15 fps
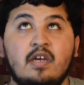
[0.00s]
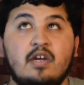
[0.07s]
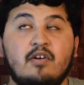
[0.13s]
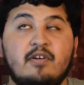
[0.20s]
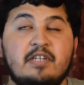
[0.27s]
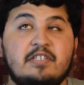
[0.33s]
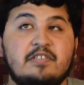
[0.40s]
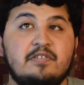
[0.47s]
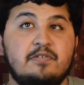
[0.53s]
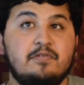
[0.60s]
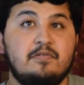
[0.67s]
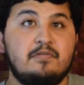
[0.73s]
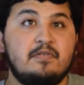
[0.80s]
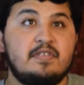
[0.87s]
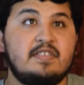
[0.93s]
going
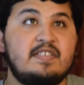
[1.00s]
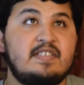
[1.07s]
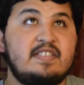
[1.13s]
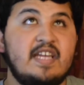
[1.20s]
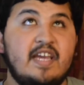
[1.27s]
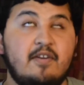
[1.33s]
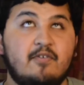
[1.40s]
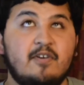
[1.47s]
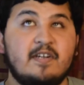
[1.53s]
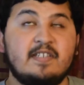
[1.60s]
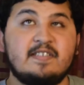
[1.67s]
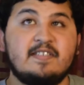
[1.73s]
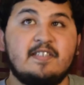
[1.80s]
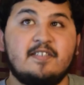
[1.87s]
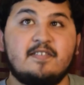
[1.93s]
to state
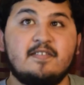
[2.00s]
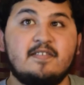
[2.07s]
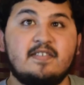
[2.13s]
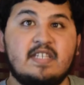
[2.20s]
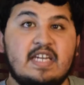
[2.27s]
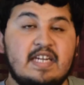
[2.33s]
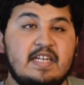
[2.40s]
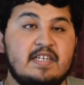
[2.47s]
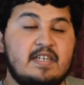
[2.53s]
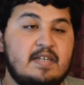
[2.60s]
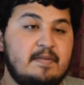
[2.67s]
organizations like